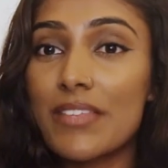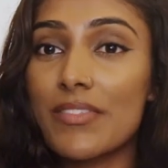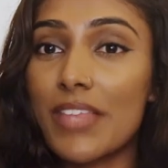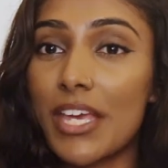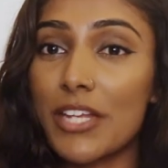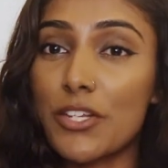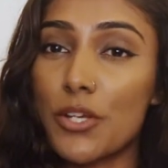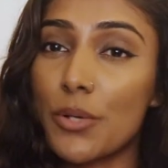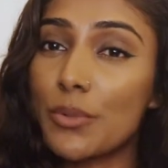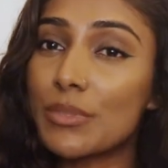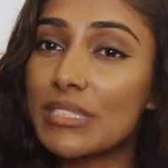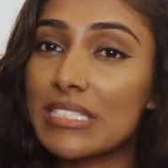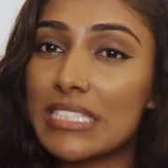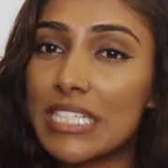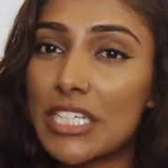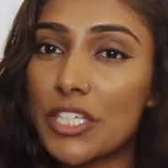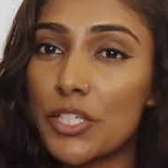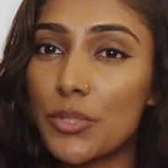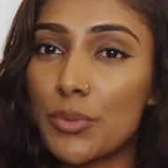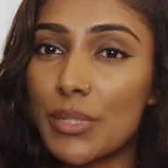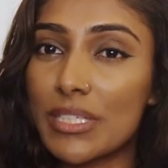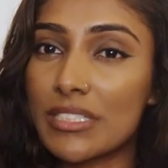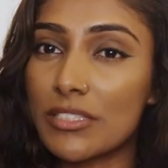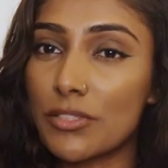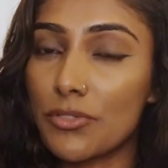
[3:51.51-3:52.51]
they don't see
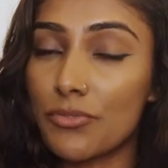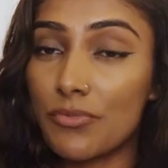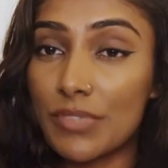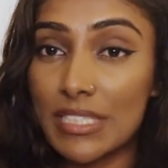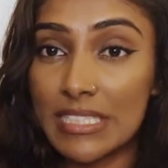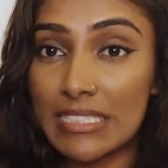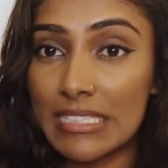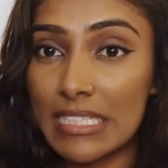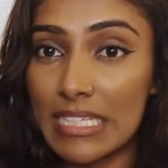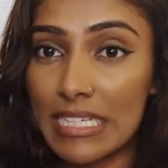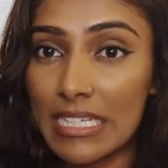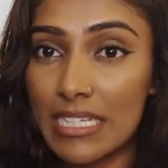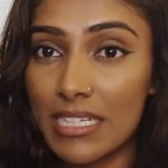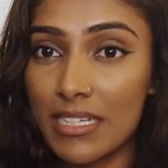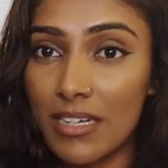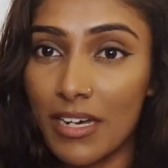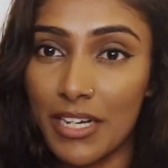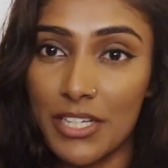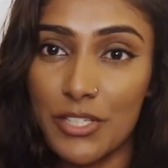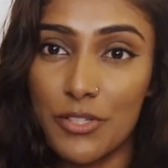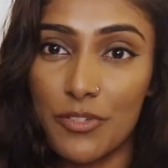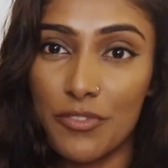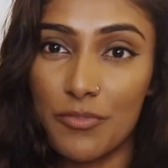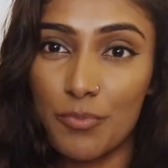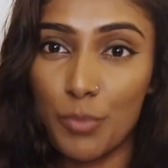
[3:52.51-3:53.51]
you as a risky
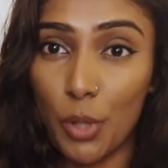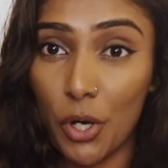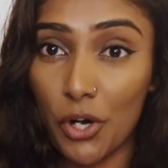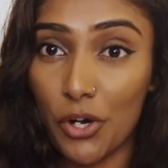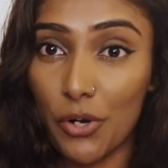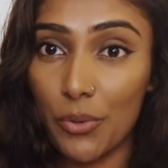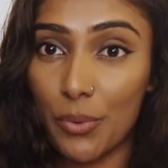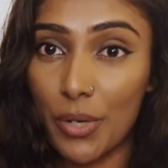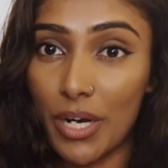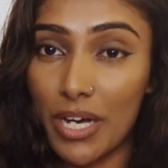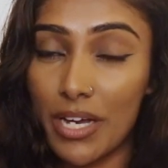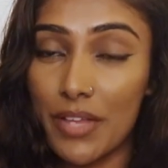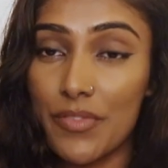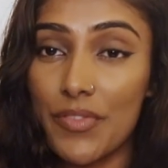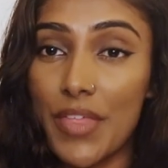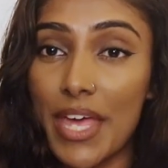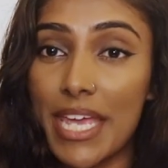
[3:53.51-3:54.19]
kind of borrower,